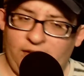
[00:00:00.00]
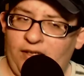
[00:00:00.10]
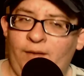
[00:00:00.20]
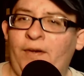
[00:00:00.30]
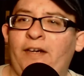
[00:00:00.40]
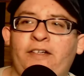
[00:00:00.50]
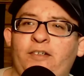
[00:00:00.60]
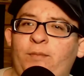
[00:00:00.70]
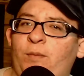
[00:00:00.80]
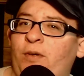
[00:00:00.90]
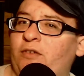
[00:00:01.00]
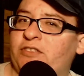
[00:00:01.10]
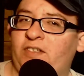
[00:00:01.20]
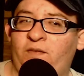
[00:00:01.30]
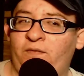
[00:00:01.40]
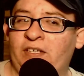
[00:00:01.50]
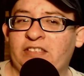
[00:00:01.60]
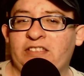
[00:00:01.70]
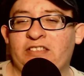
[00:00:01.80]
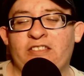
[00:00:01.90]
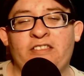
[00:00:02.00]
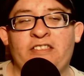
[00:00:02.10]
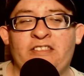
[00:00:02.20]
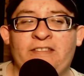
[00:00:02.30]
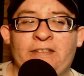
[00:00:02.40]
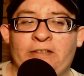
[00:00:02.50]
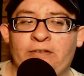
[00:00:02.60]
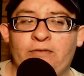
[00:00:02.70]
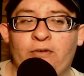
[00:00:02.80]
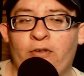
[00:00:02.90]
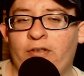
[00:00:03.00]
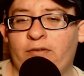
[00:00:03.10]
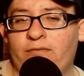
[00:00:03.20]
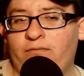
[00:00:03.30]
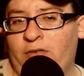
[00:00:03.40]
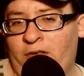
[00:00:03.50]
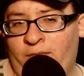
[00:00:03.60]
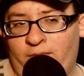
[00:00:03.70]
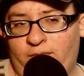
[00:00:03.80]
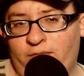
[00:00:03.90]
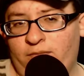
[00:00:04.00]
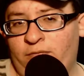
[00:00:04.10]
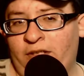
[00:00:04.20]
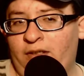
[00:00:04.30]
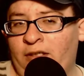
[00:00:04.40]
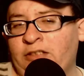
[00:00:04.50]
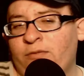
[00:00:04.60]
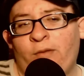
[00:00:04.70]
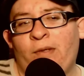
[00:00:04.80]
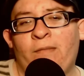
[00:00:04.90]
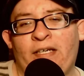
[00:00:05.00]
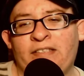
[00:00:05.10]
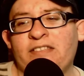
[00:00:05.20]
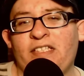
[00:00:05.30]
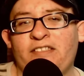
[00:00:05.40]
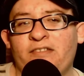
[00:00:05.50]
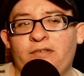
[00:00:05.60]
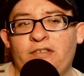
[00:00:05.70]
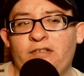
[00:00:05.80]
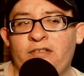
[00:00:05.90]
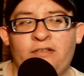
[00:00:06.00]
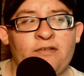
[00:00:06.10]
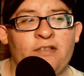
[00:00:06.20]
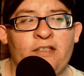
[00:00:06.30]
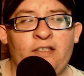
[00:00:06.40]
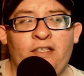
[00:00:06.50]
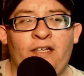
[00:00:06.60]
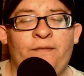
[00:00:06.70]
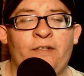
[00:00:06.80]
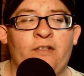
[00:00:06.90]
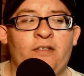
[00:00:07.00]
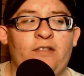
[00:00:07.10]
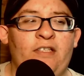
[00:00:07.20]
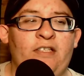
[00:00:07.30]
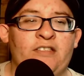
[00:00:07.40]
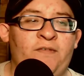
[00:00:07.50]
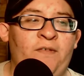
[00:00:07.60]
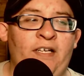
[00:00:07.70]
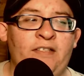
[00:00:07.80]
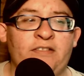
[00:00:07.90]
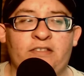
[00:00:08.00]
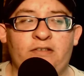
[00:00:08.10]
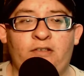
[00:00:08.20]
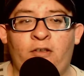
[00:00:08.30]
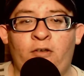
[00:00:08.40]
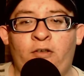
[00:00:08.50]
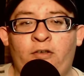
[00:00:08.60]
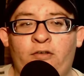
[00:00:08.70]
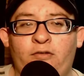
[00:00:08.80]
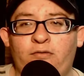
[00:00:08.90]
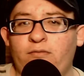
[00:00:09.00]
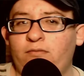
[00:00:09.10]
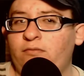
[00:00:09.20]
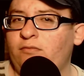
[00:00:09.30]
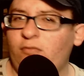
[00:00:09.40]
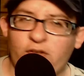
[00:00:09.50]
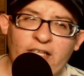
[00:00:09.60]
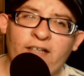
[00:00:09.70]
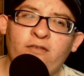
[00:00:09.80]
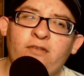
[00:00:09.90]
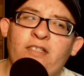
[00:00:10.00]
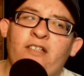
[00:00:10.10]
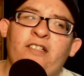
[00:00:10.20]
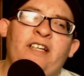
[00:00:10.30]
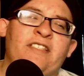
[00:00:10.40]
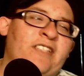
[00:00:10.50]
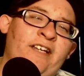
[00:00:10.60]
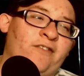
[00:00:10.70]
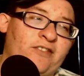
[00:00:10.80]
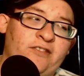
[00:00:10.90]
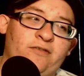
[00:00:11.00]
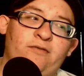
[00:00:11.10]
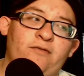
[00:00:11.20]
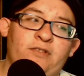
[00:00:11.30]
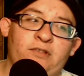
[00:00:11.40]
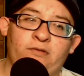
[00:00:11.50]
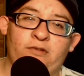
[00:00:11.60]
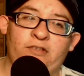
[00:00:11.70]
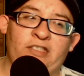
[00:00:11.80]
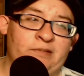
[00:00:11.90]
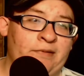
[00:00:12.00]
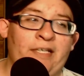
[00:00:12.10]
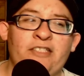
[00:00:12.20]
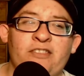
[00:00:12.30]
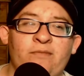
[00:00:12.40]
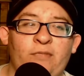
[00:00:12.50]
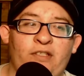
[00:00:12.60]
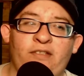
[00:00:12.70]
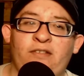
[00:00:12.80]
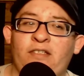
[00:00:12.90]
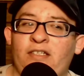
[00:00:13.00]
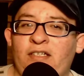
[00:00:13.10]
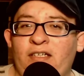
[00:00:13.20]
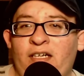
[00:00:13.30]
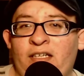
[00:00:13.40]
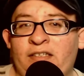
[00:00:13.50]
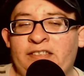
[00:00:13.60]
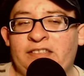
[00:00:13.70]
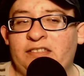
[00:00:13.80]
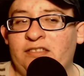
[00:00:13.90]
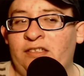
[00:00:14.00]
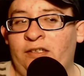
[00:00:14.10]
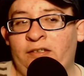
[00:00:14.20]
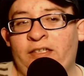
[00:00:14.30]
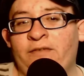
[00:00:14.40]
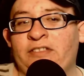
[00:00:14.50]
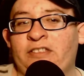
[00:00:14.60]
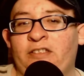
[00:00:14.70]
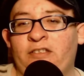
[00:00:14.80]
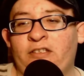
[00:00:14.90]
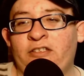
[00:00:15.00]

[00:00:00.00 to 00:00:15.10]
I'm not here to propose a uh, fixes to the DCU nor um bring. I just want to bring my insight to it, and I feel as fans are well, they don't they're not entitled to to an explanation, but at least uh, give us a, a,